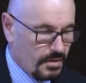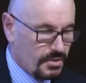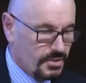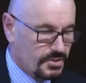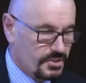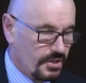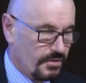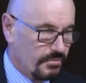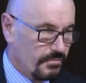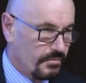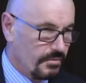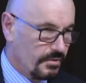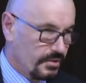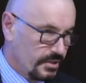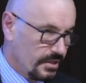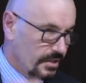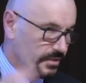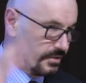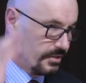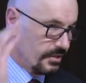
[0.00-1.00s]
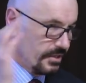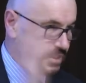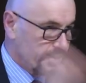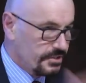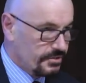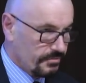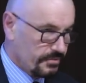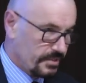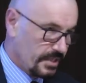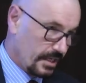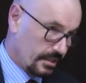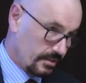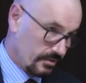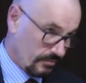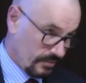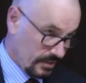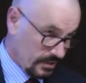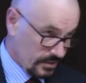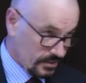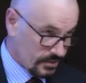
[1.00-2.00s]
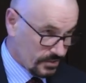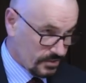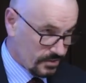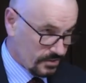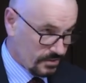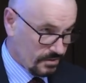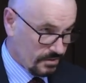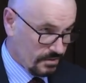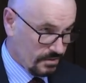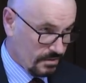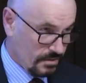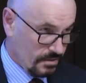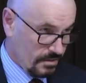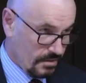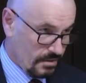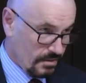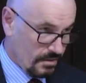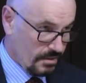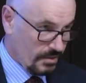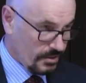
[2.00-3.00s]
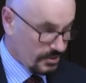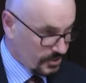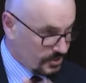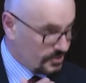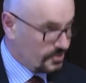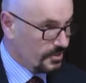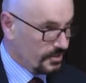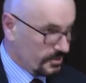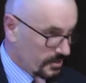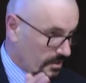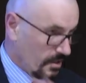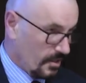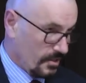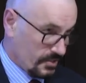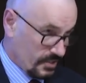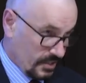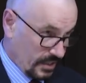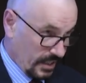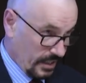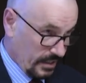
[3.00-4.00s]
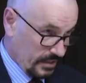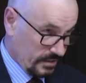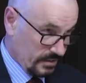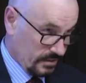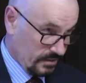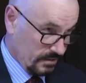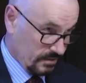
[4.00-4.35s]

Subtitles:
So you don't need to attack the witness, you just need to close the gate.